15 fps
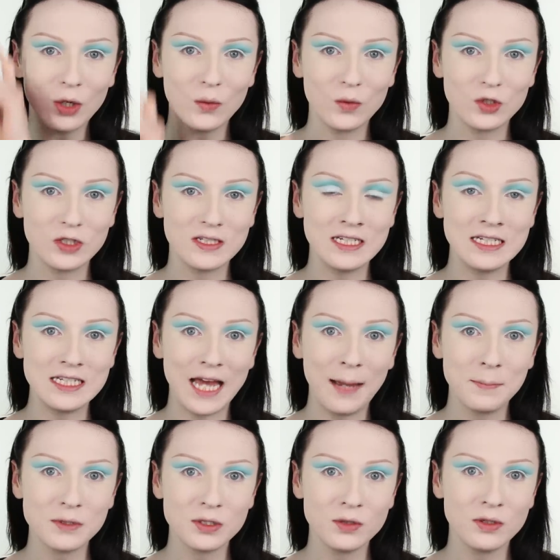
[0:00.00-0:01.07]
which is this
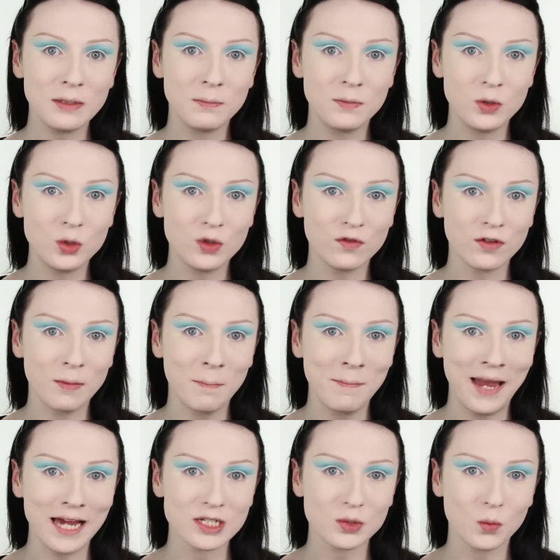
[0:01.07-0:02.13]
absolutely beautiful
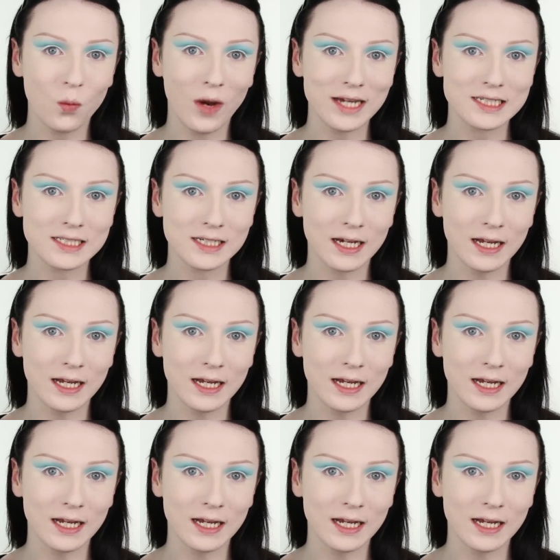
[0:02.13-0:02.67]
matte white